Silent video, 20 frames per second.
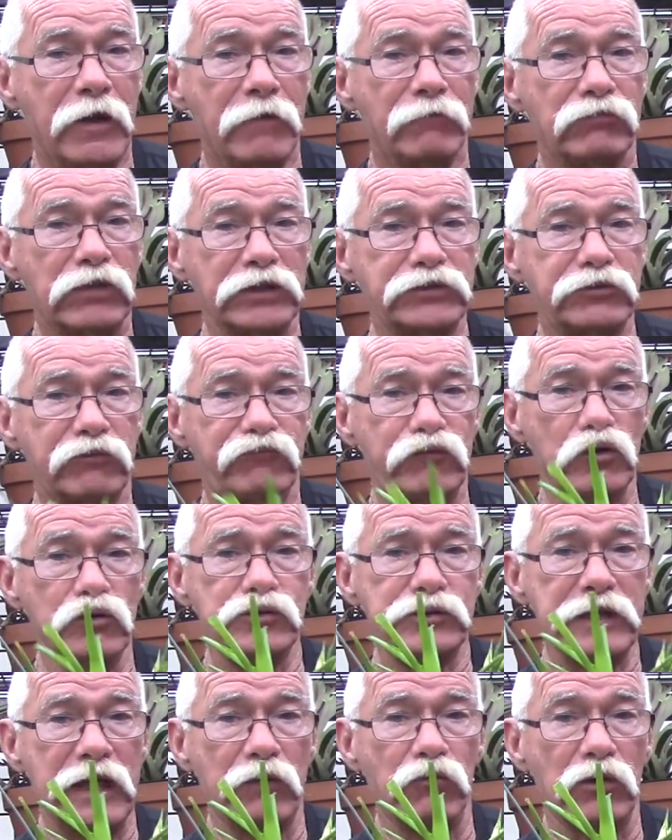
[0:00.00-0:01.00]
But the
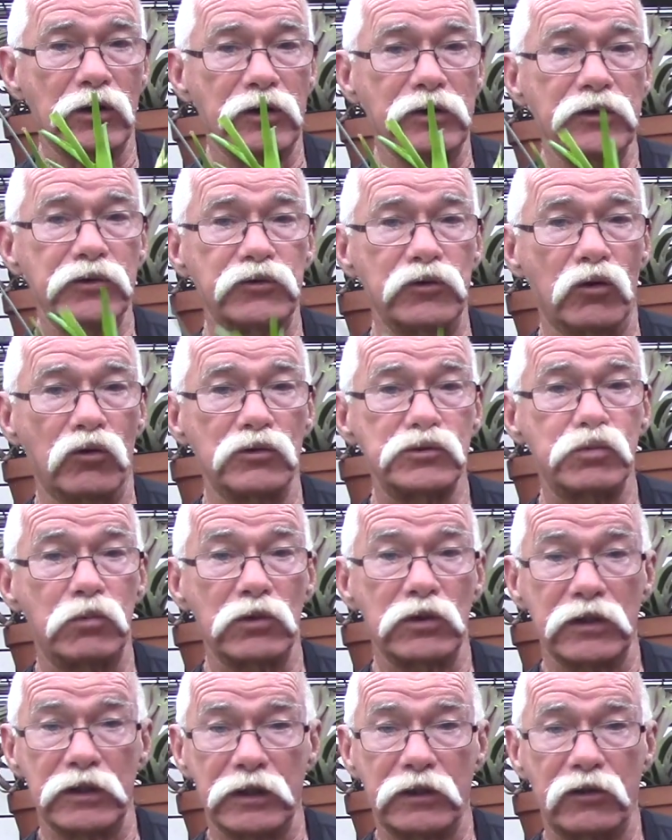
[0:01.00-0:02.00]
first thing we're going to do is
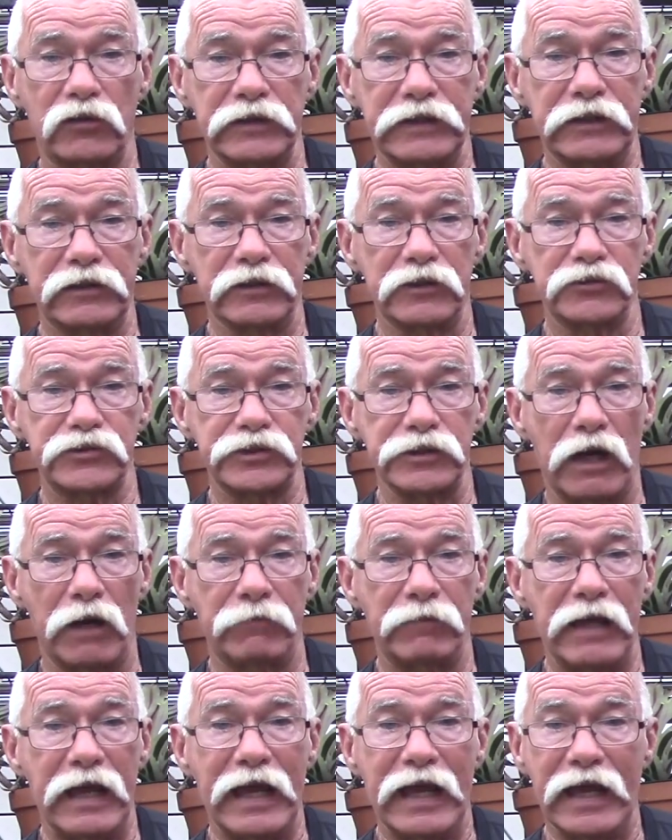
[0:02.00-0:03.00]
we're going to clean this
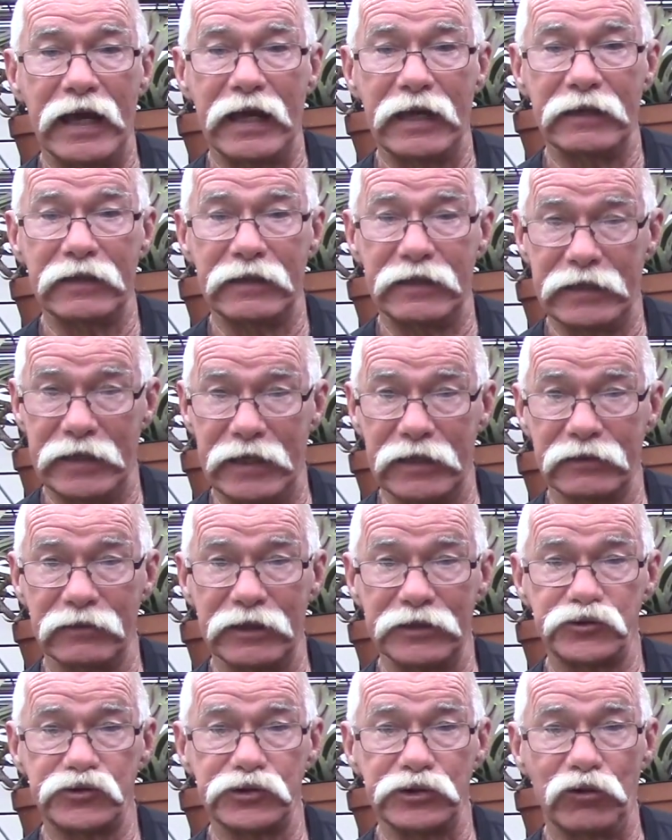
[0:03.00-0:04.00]
up, and then
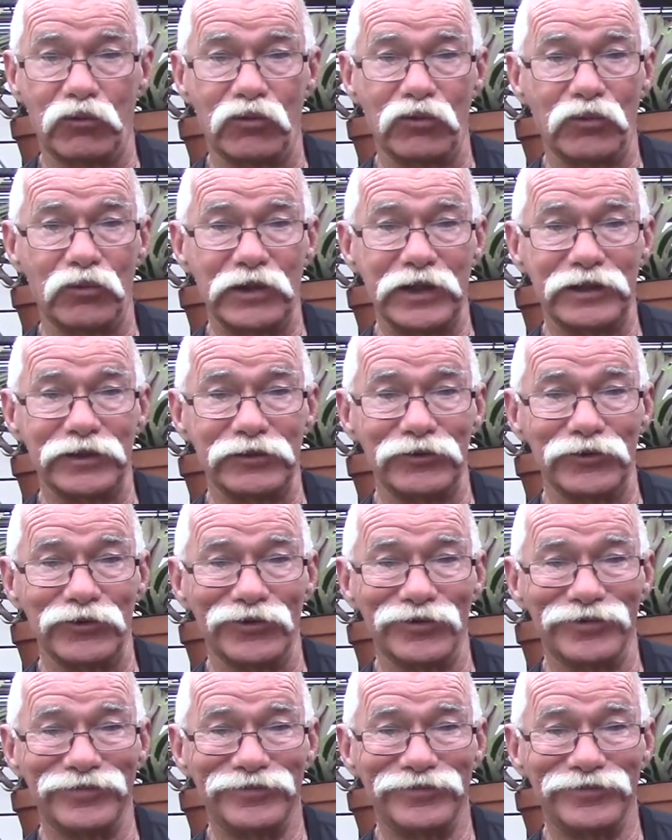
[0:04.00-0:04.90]
let's see what we can do.